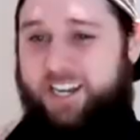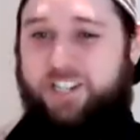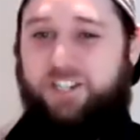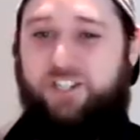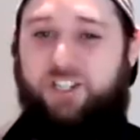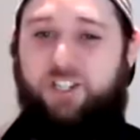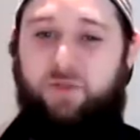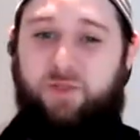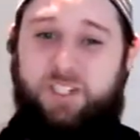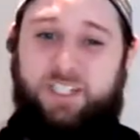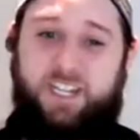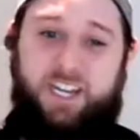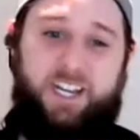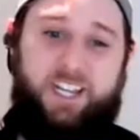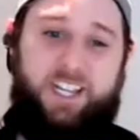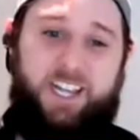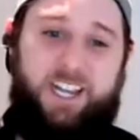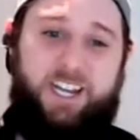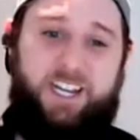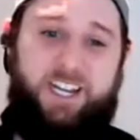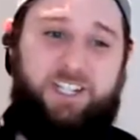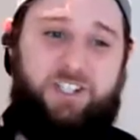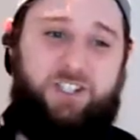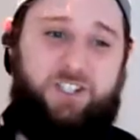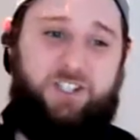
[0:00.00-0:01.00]
issue was
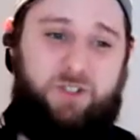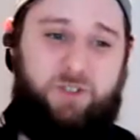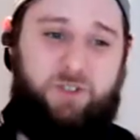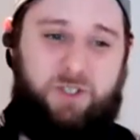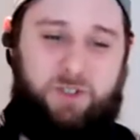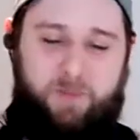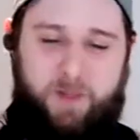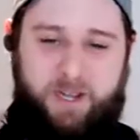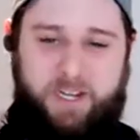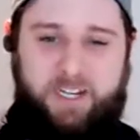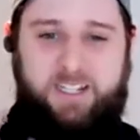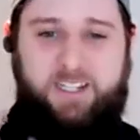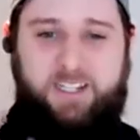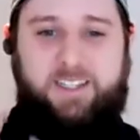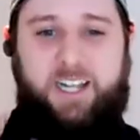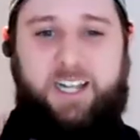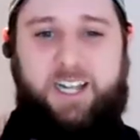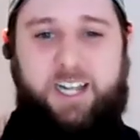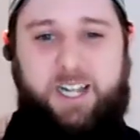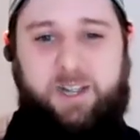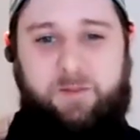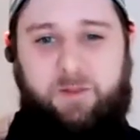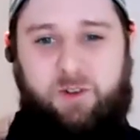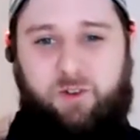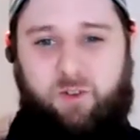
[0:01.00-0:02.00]
dedicated to spending
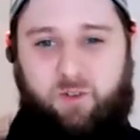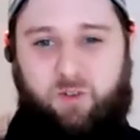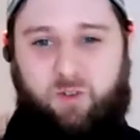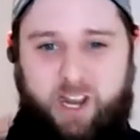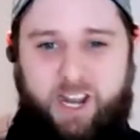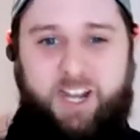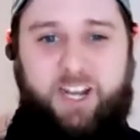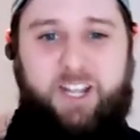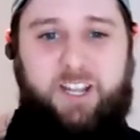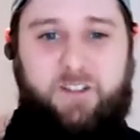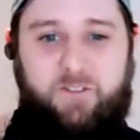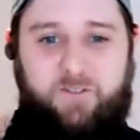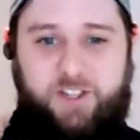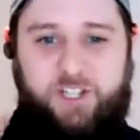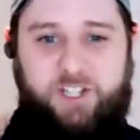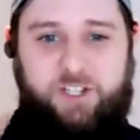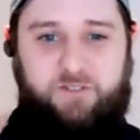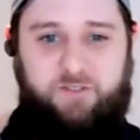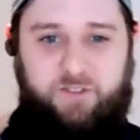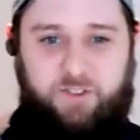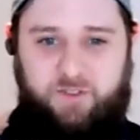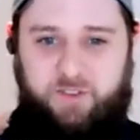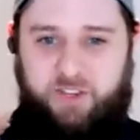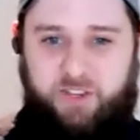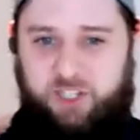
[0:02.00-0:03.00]
time creating a vision
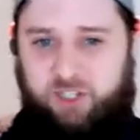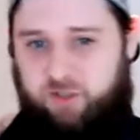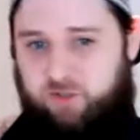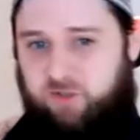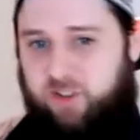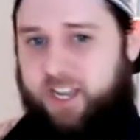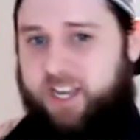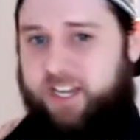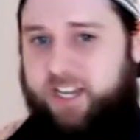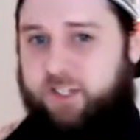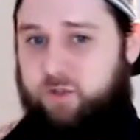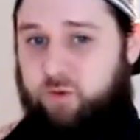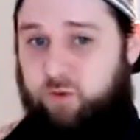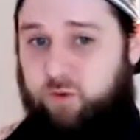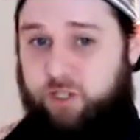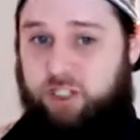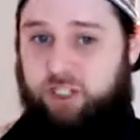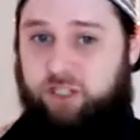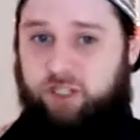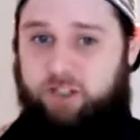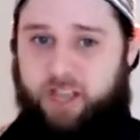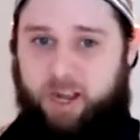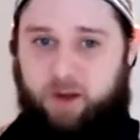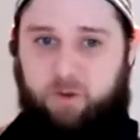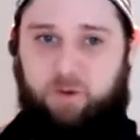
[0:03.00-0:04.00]
for feature flags,
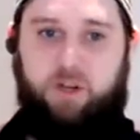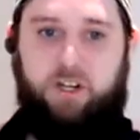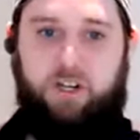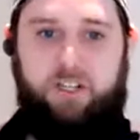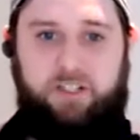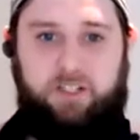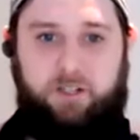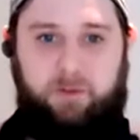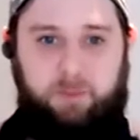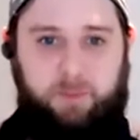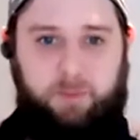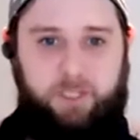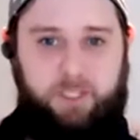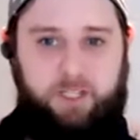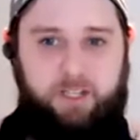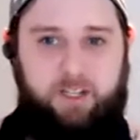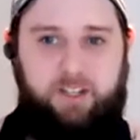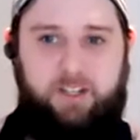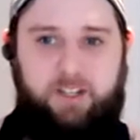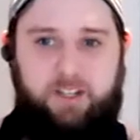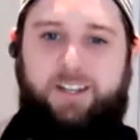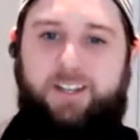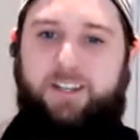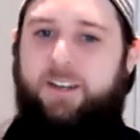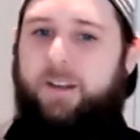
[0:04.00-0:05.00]
which that work is completed.
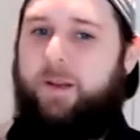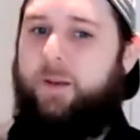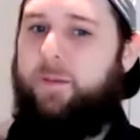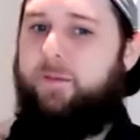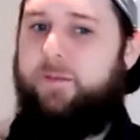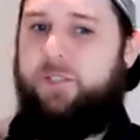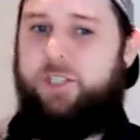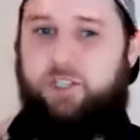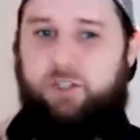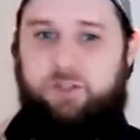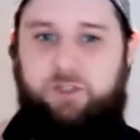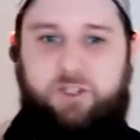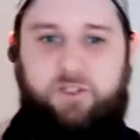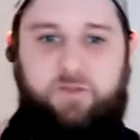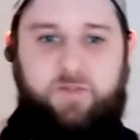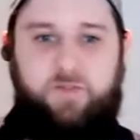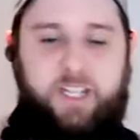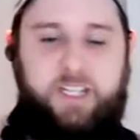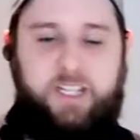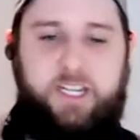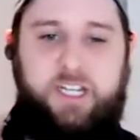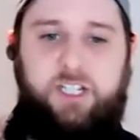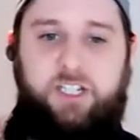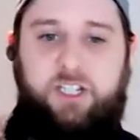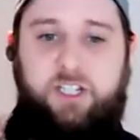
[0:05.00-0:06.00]
Solution
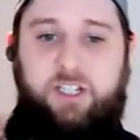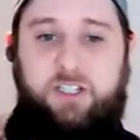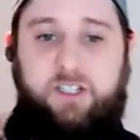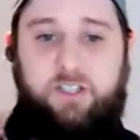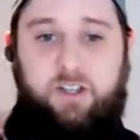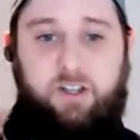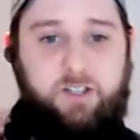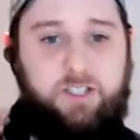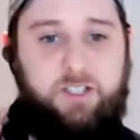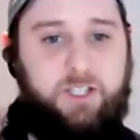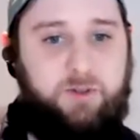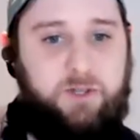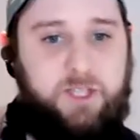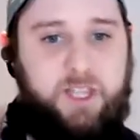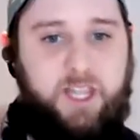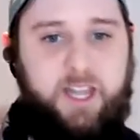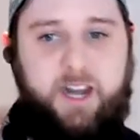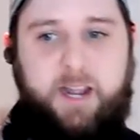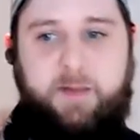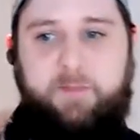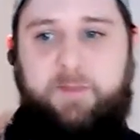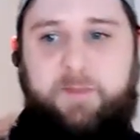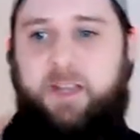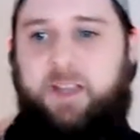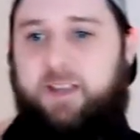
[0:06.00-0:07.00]
validation is also in that
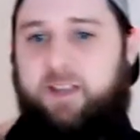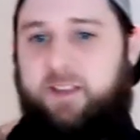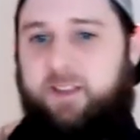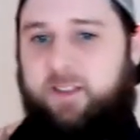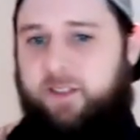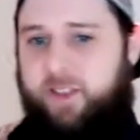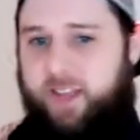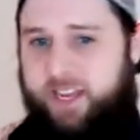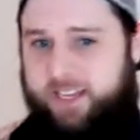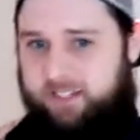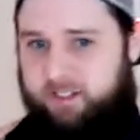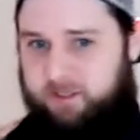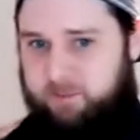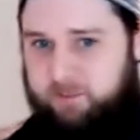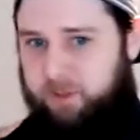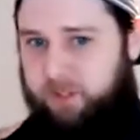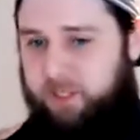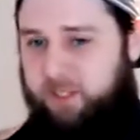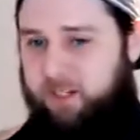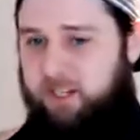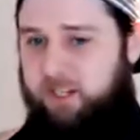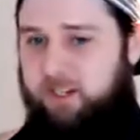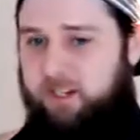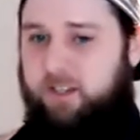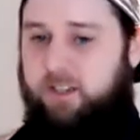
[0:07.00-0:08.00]
epic, that's
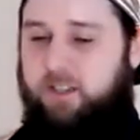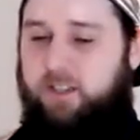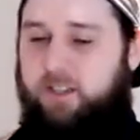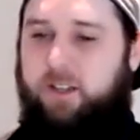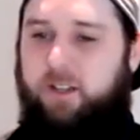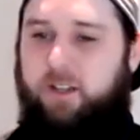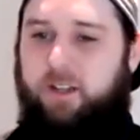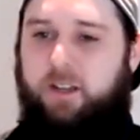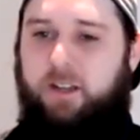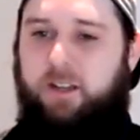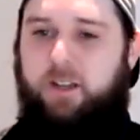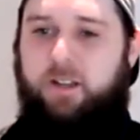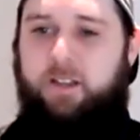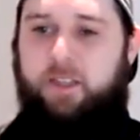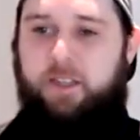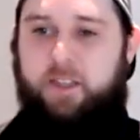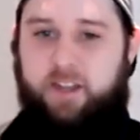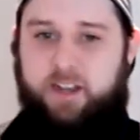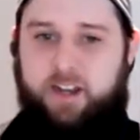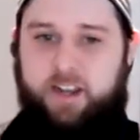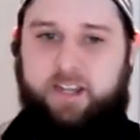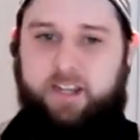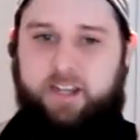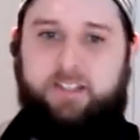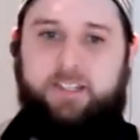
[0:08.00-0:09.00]
completed. The
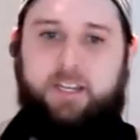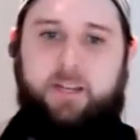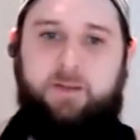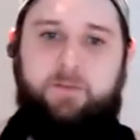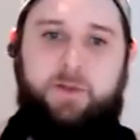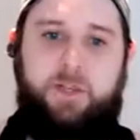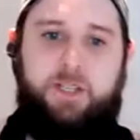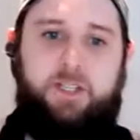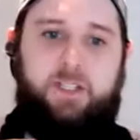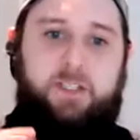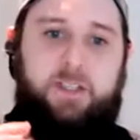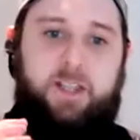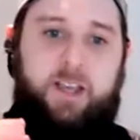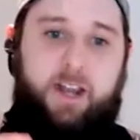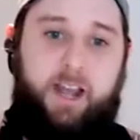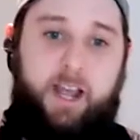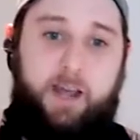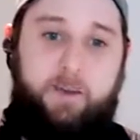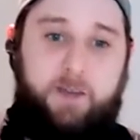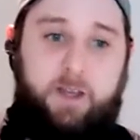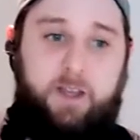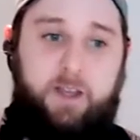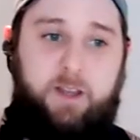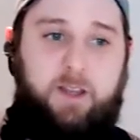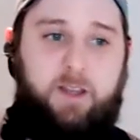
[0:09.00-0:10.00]
next step is that
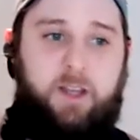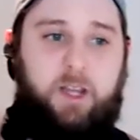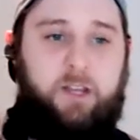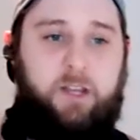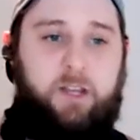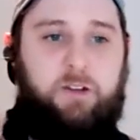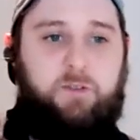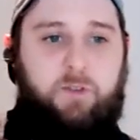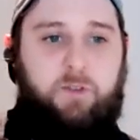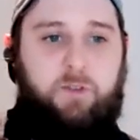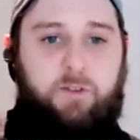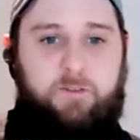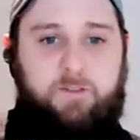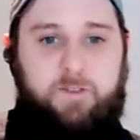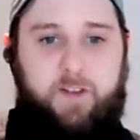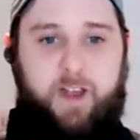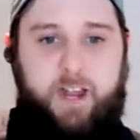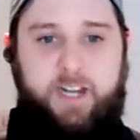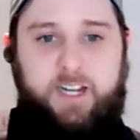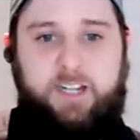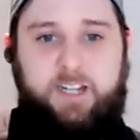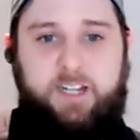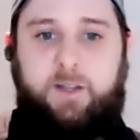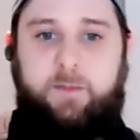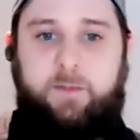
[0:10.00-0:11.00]
epic, I'm gonna
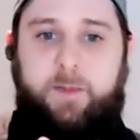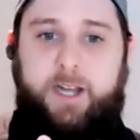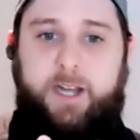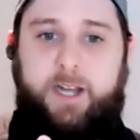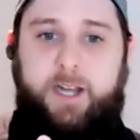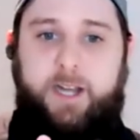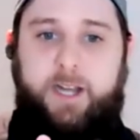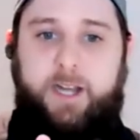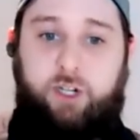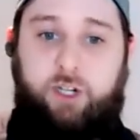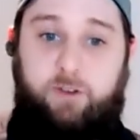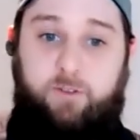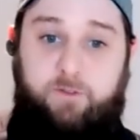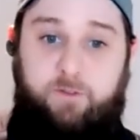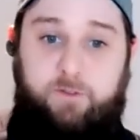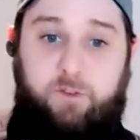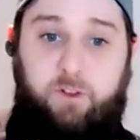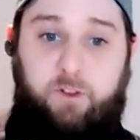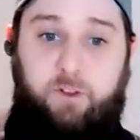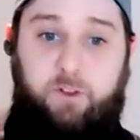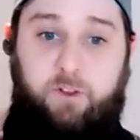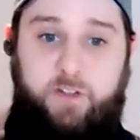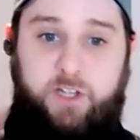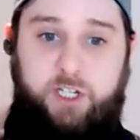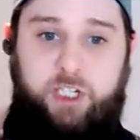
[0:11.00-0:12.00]
refine it to map our
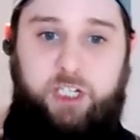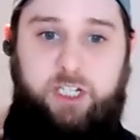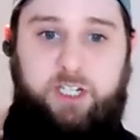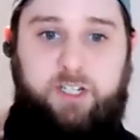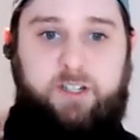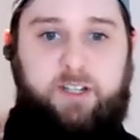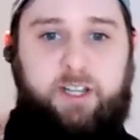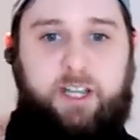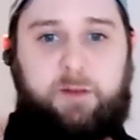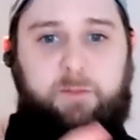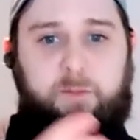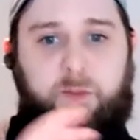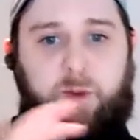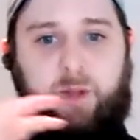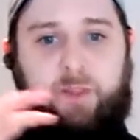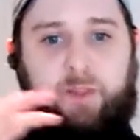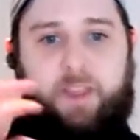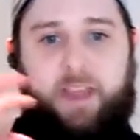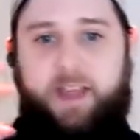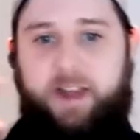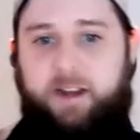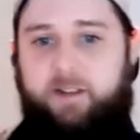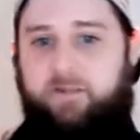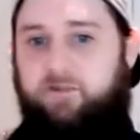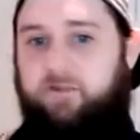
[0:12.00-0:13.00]
full vision and put
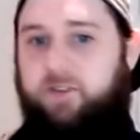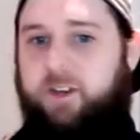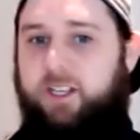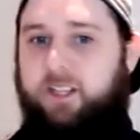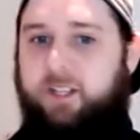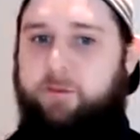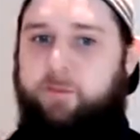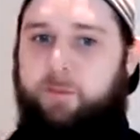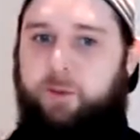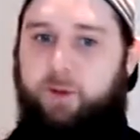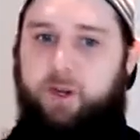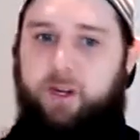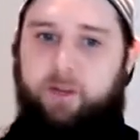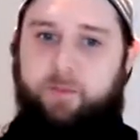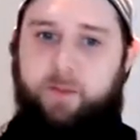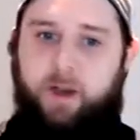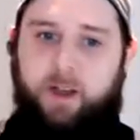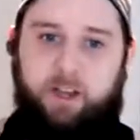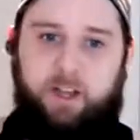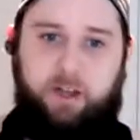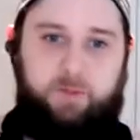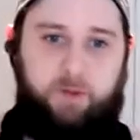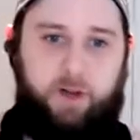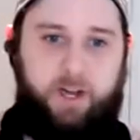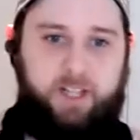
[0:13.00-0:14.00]
that really pretty
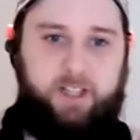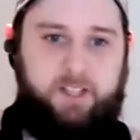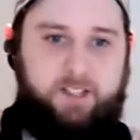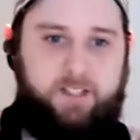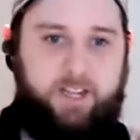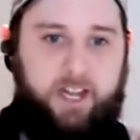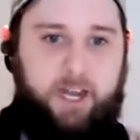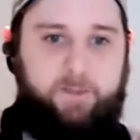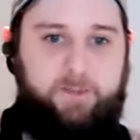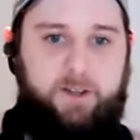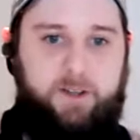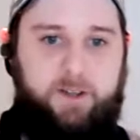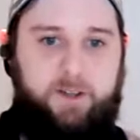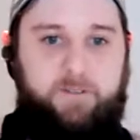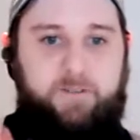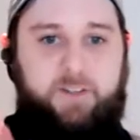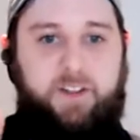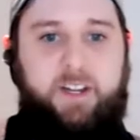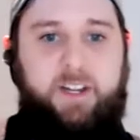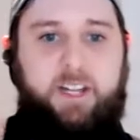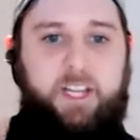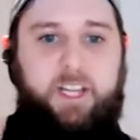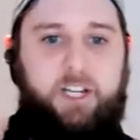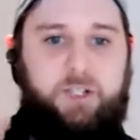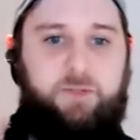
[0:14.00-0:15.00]
mockup right at the top of,
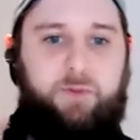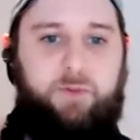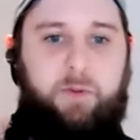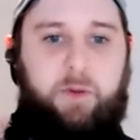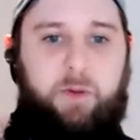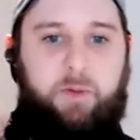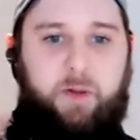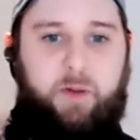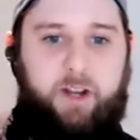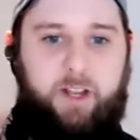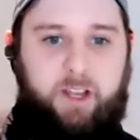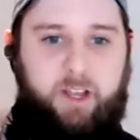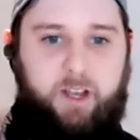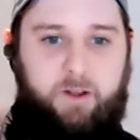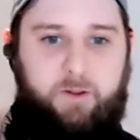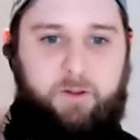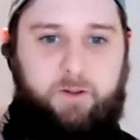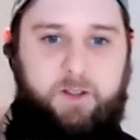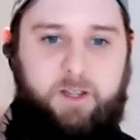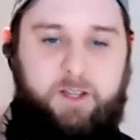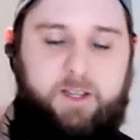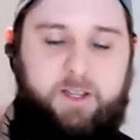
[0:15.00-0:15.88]
here's where we wanna go.